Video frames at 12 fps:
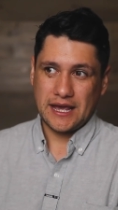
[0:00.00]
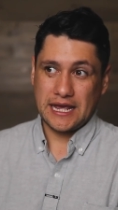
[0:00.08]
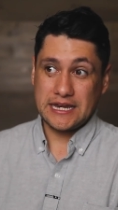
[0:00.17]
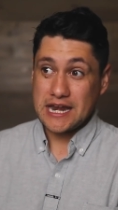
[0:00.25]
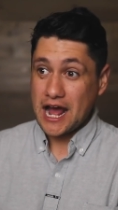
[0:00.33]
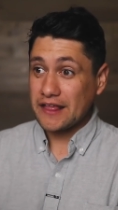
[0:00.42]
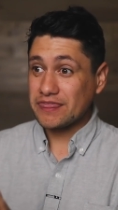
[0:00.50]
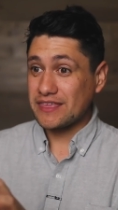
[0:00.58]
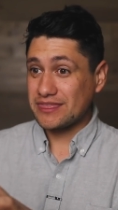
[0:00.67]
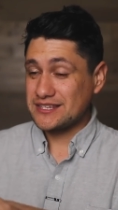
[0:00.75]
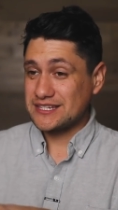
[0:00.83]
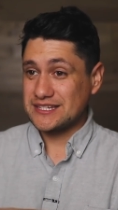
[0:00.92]
And not
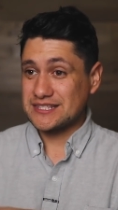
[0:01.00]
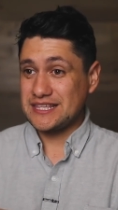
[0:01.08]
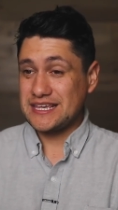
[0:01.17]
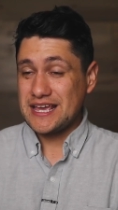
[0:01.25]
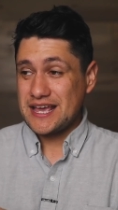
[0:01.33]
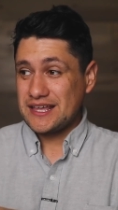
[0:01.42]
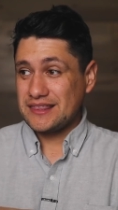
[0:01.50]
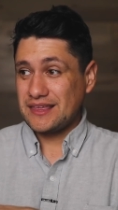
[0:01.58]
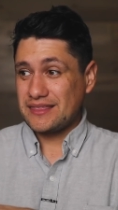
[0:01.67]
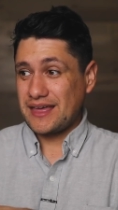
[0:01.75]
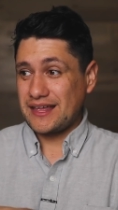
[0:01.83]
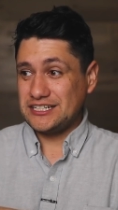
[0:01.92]
that the sense
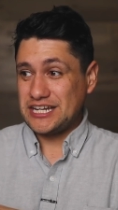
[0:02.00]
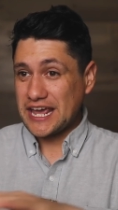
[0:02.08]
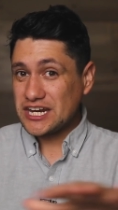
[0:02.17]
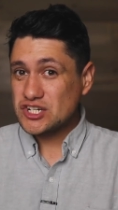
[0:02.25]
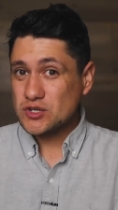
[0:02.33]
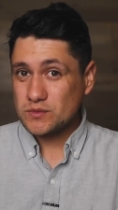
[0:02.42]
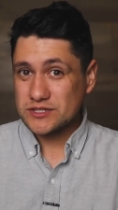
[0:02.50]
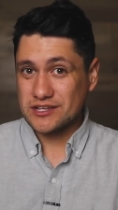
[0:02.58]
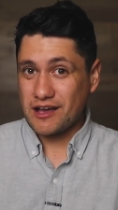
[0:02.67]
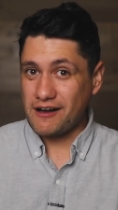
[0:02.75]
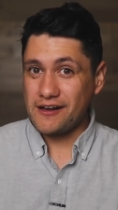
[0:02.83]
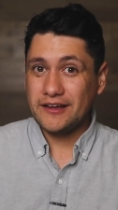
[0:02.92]
that danger was
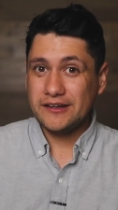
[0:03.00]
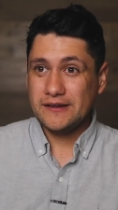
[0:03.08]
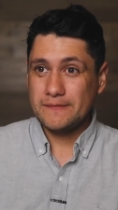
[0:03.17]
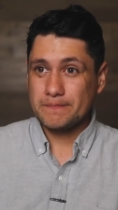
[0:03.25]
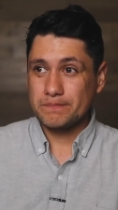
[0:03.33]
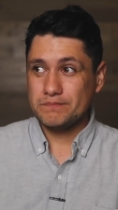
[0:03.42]
gone,